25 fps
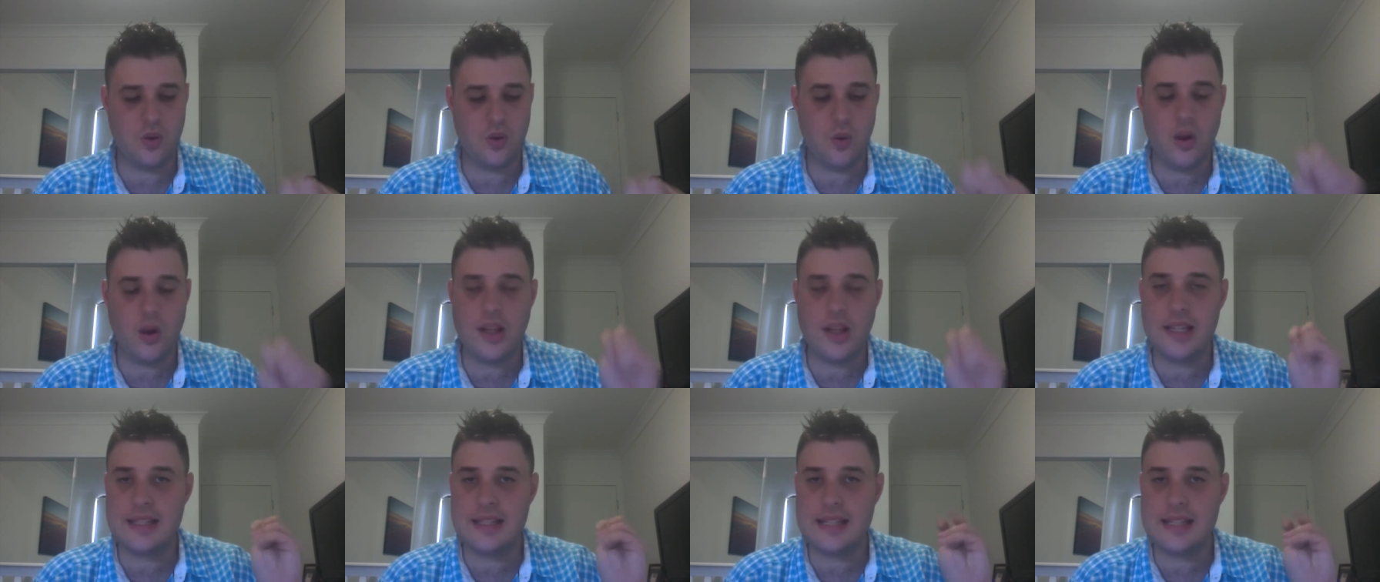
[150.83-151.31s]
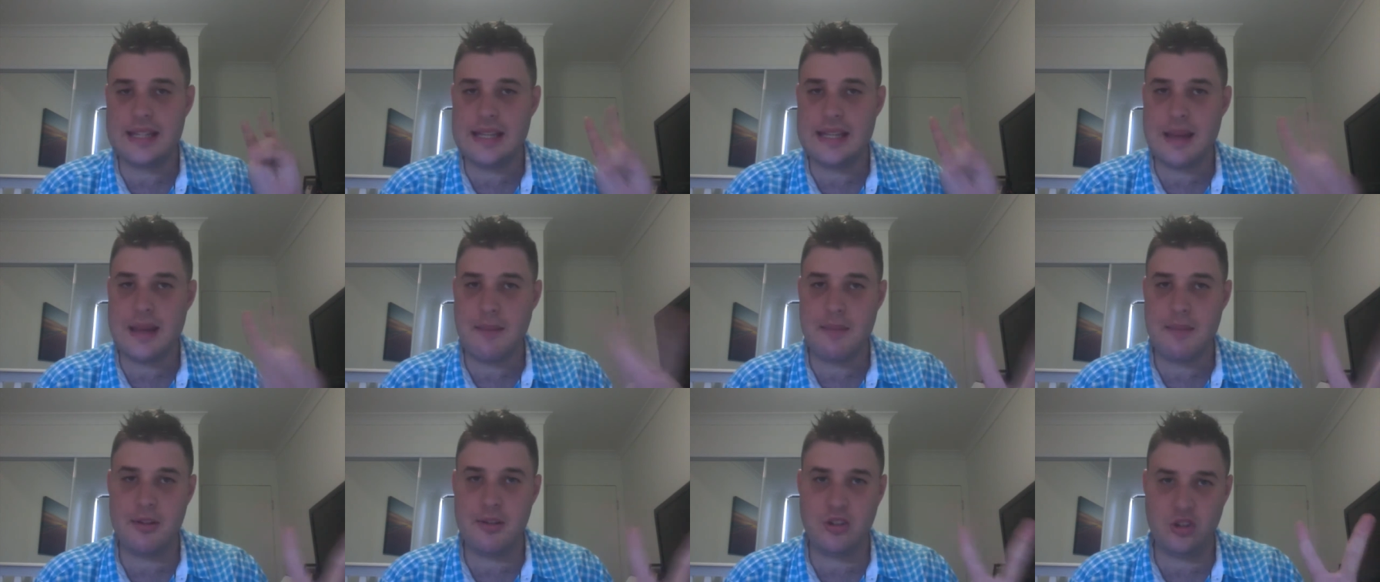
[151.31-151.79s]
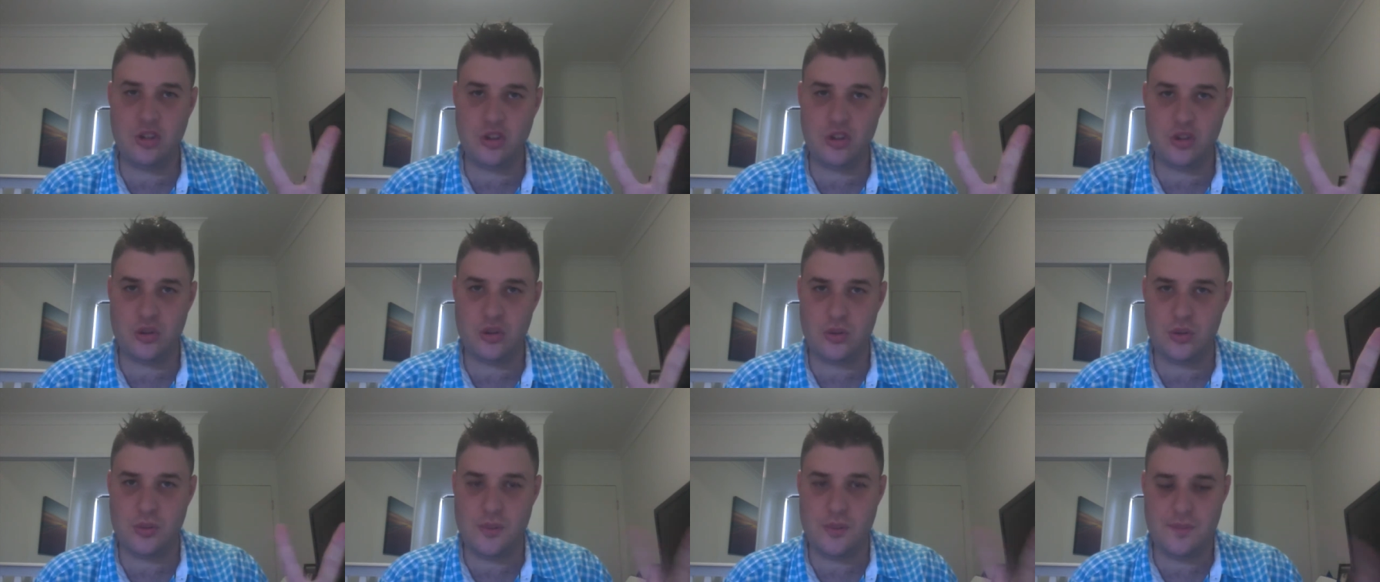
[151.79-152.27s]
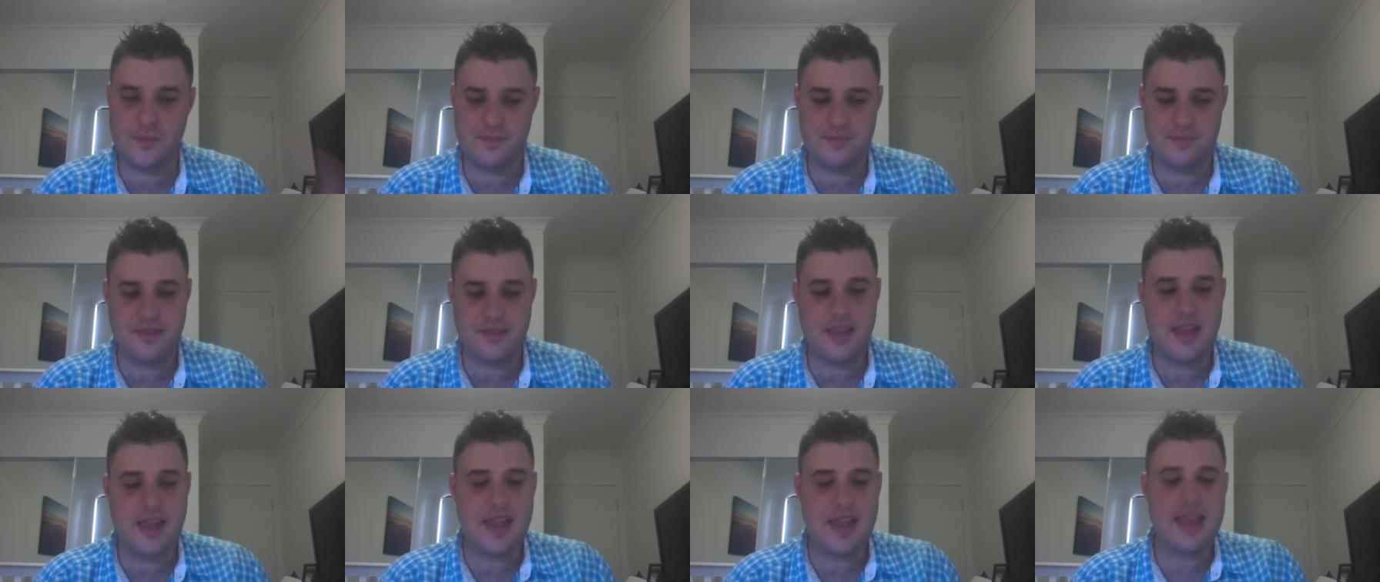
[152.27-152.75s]
Quality number two,
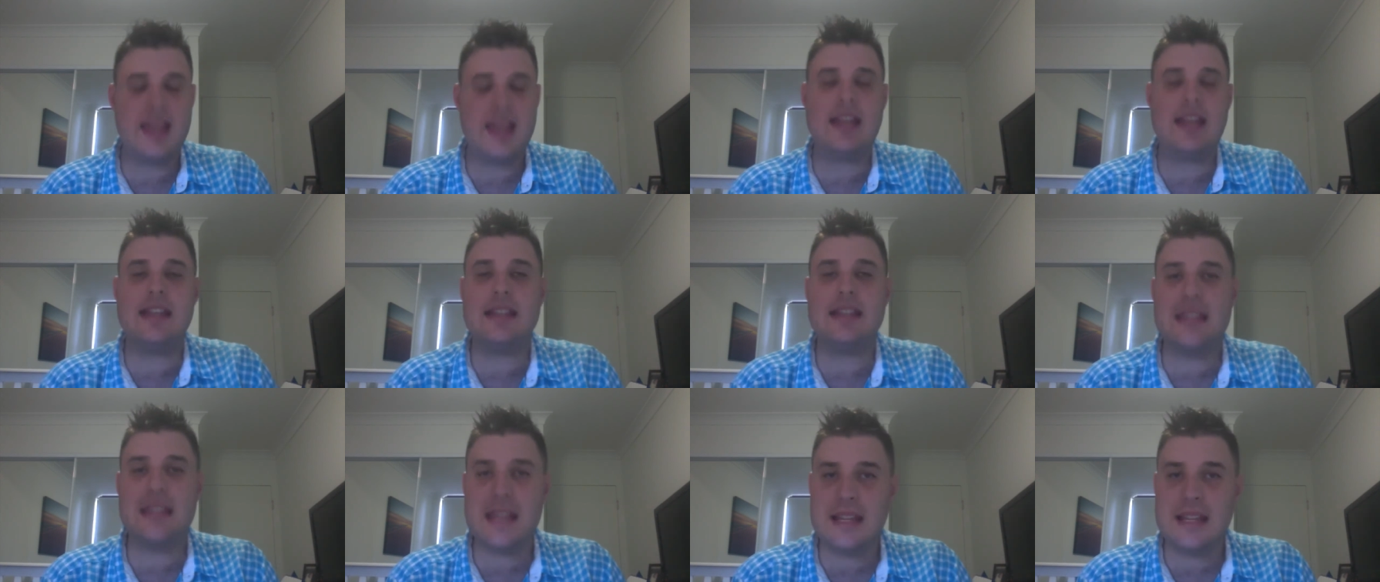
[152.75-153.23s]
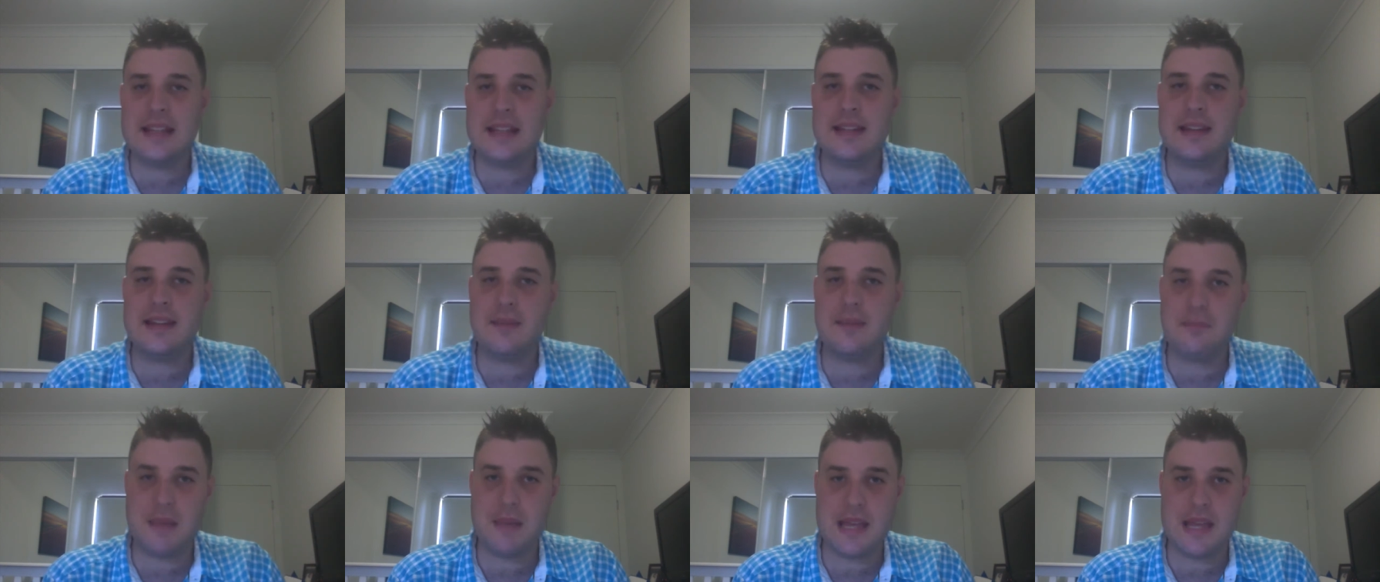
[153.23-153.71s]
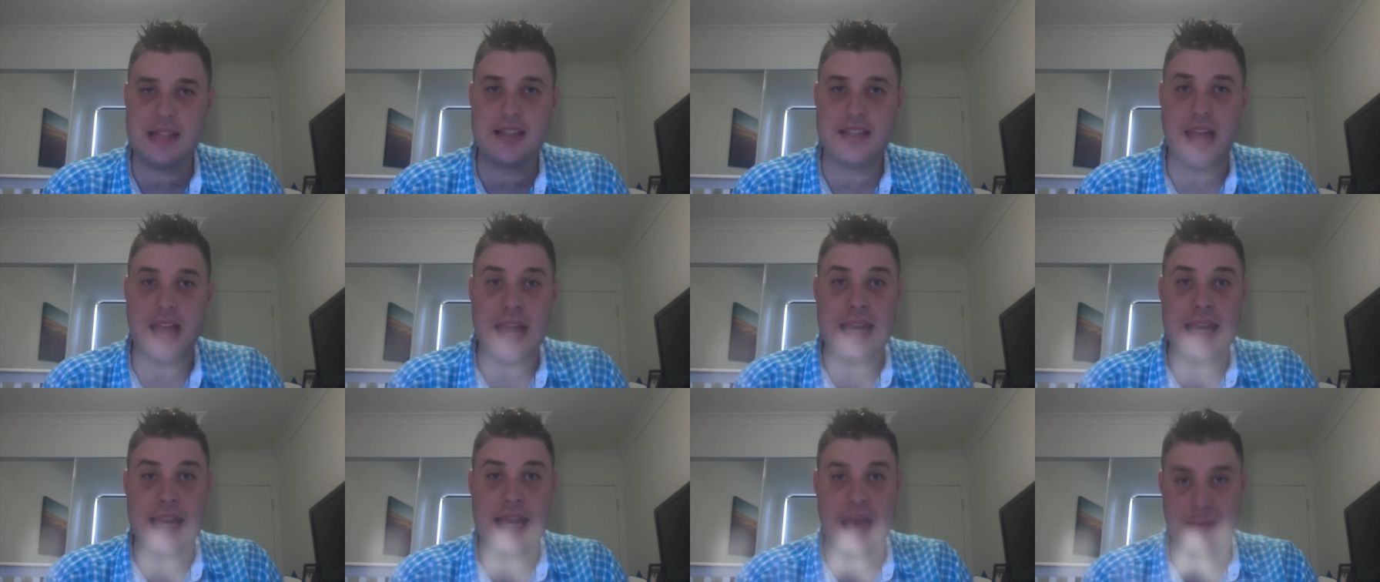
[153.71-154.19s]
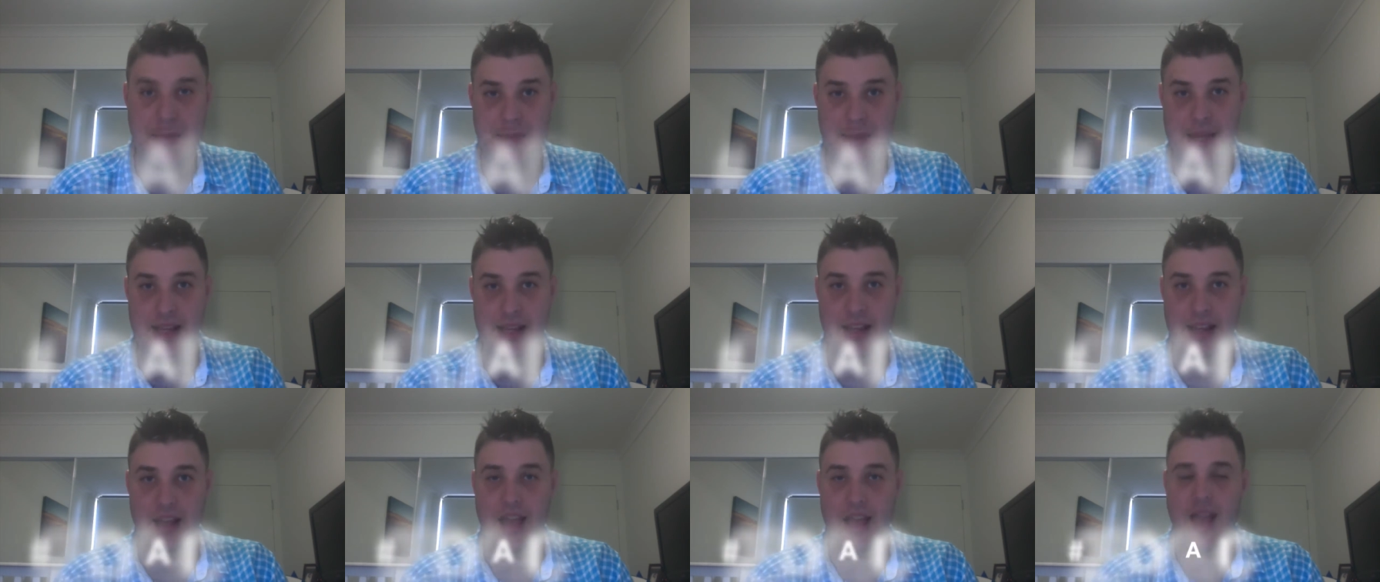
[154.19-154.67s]
it needs to be dynamic.